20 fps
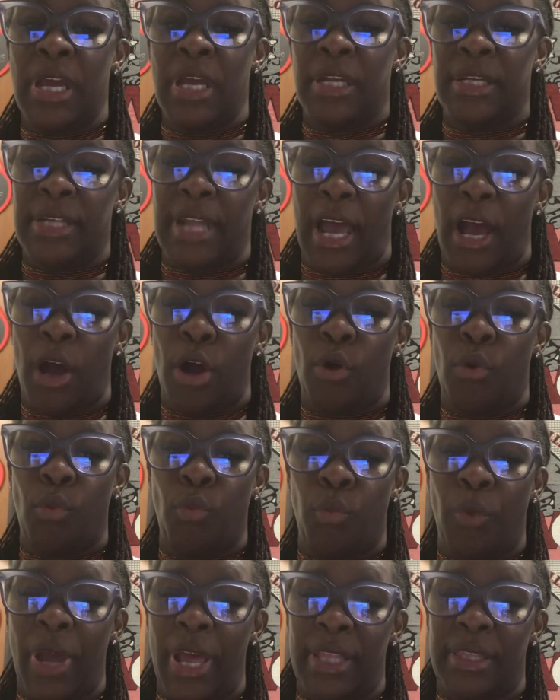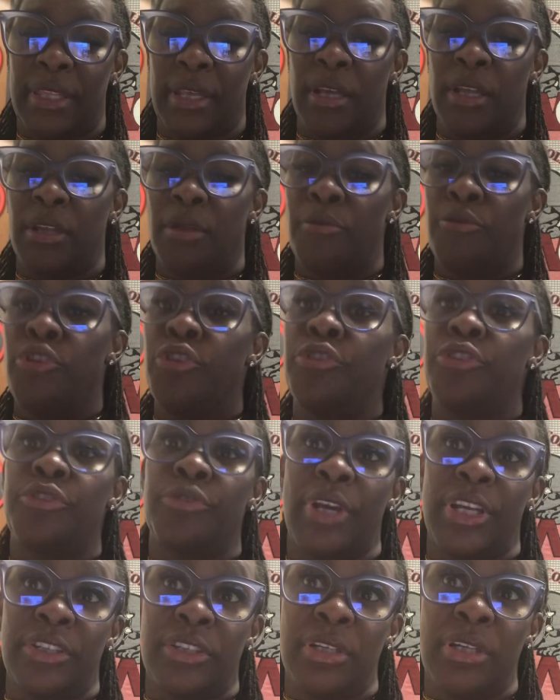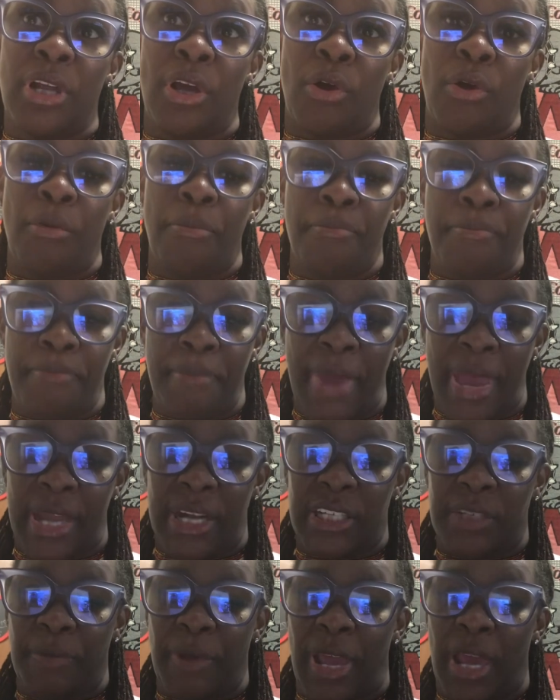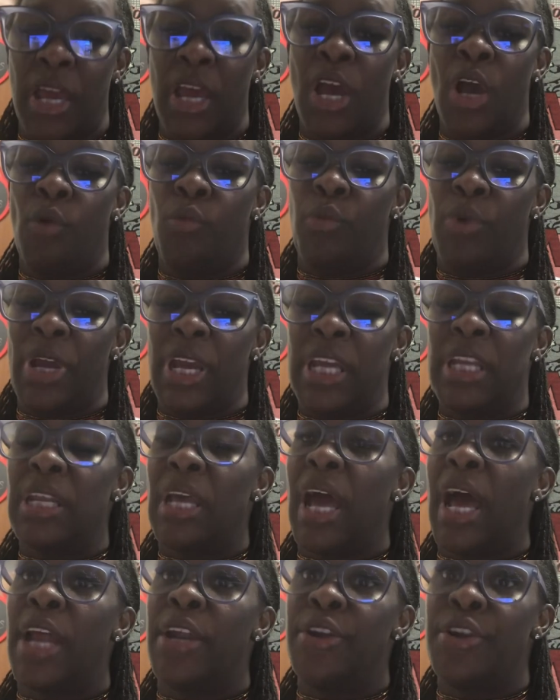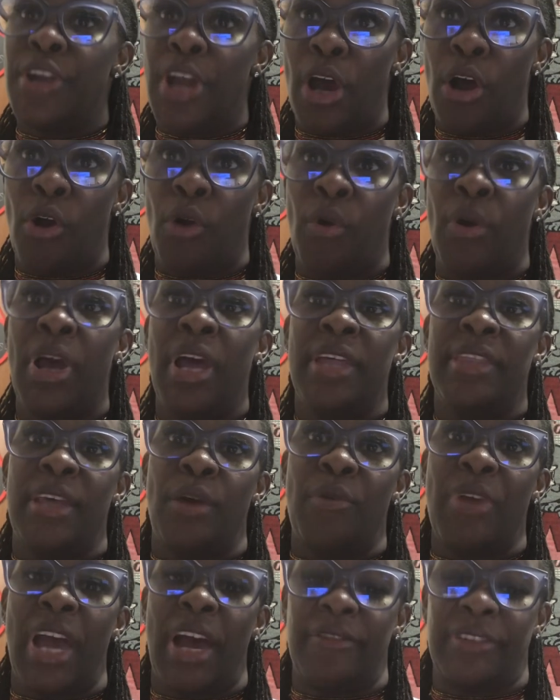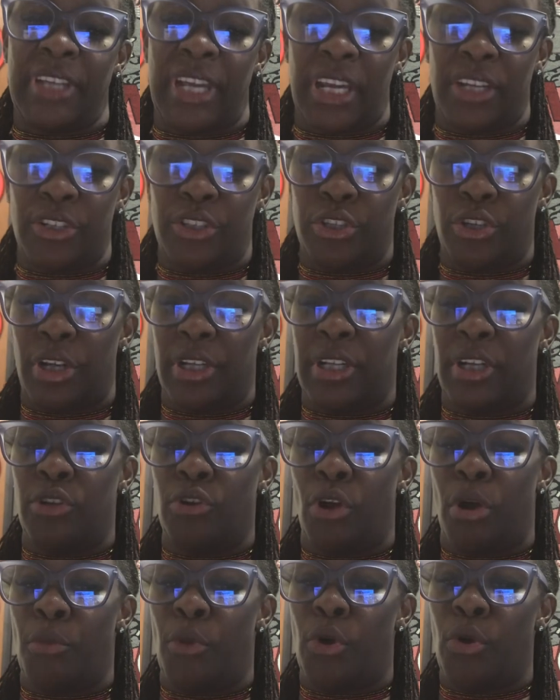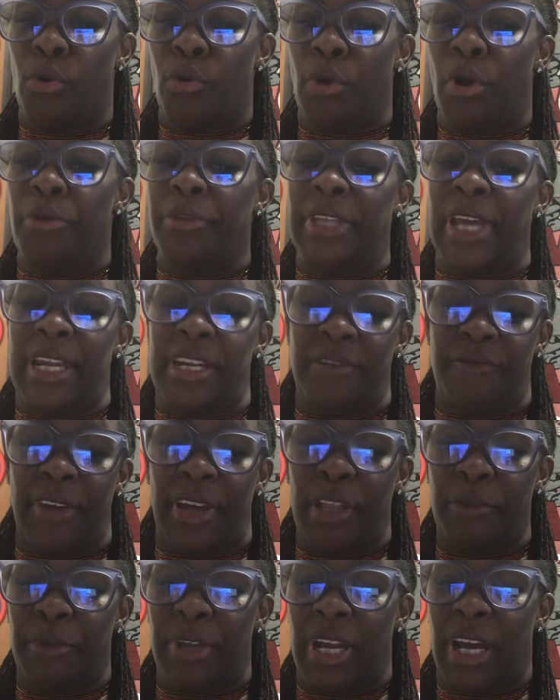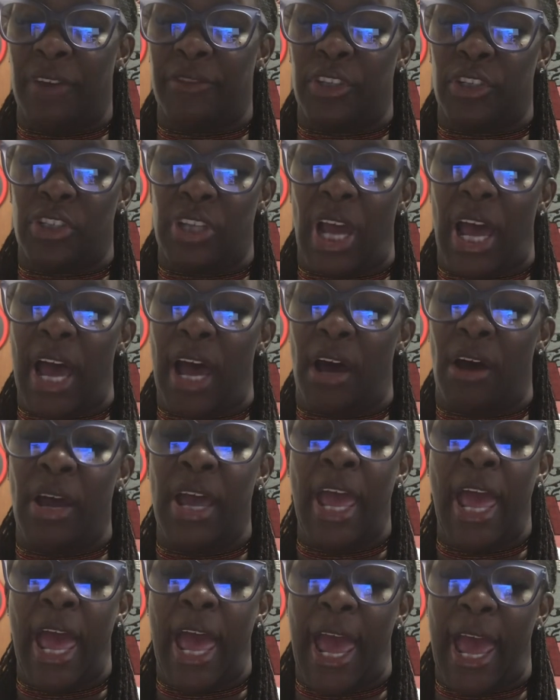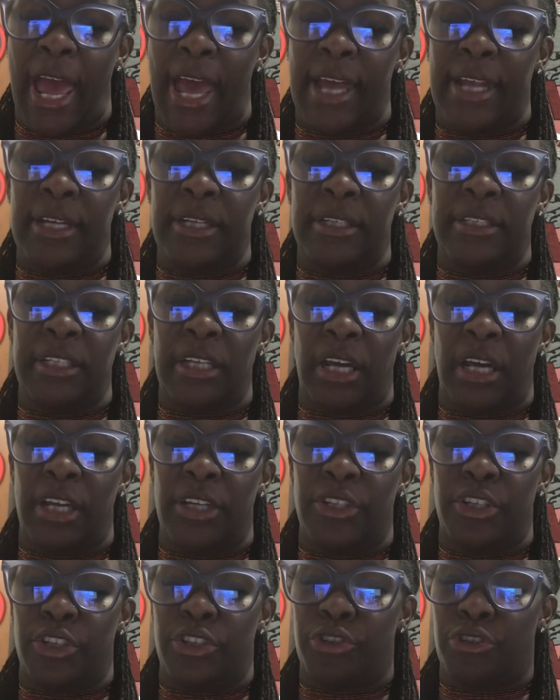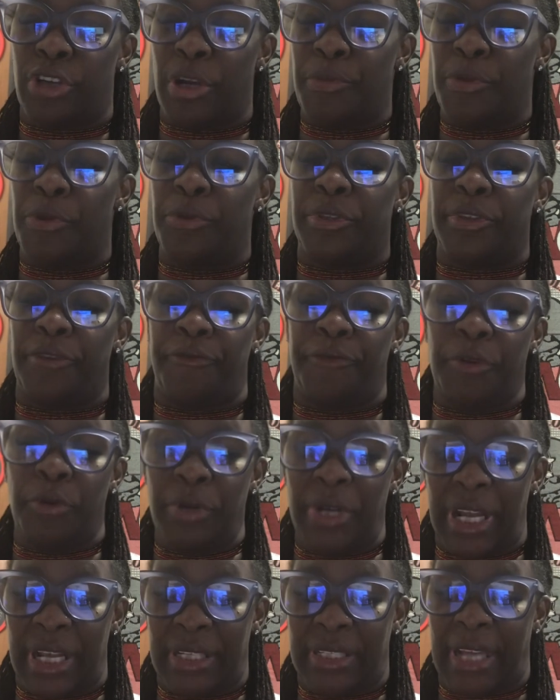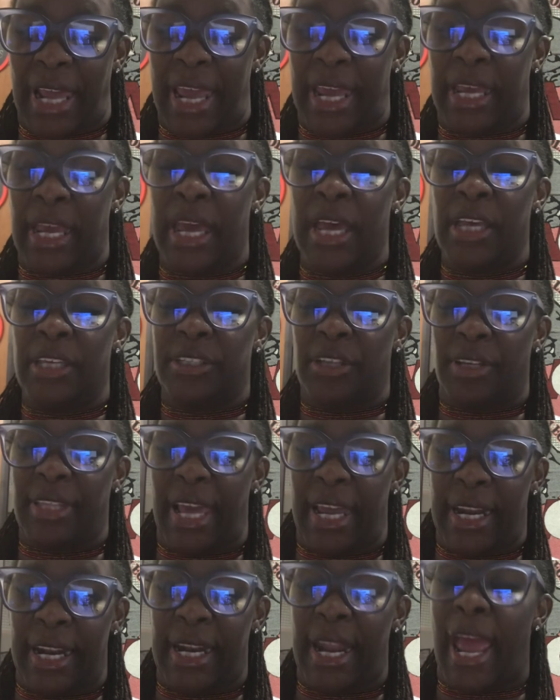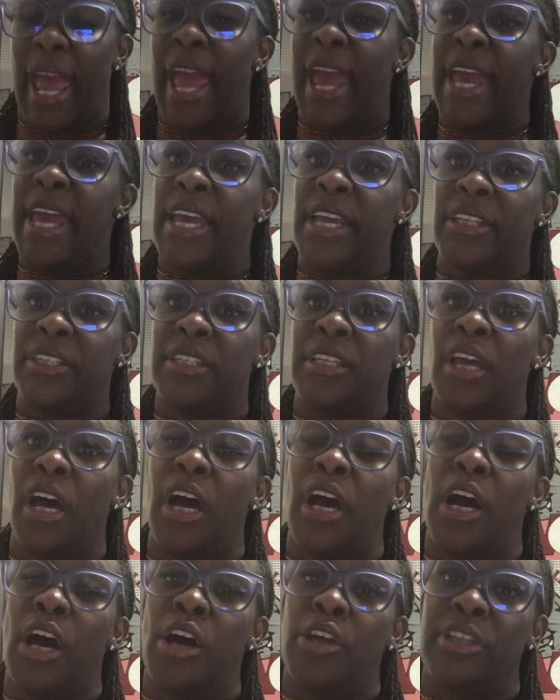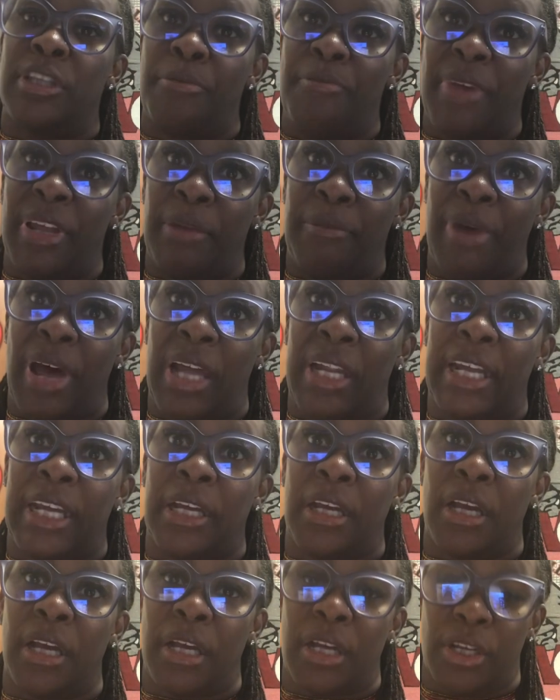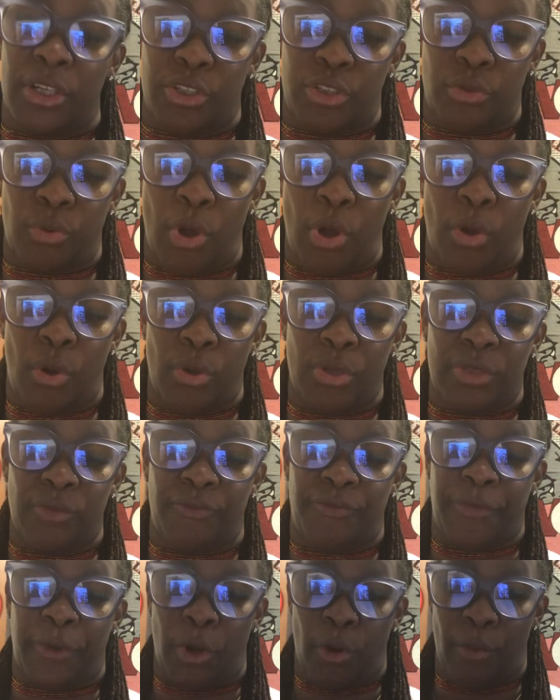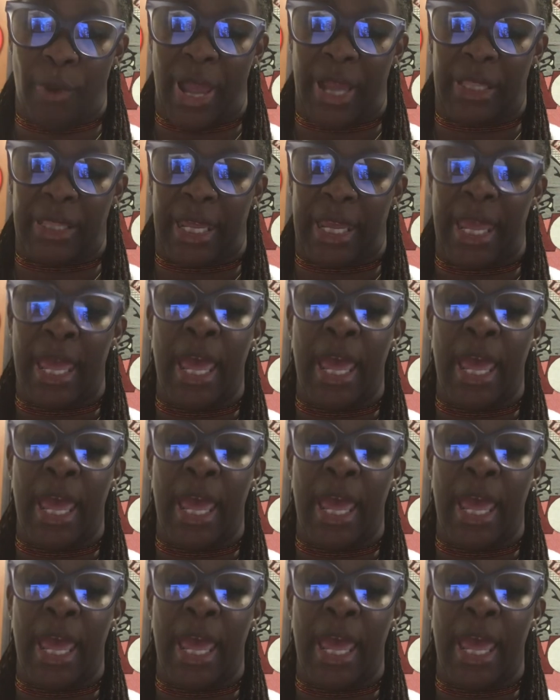now with nutritional management, we know that we have to ensure the normal growth and development of the child and to distribute the food intake so that it aids uh, the metabolic controls correctly.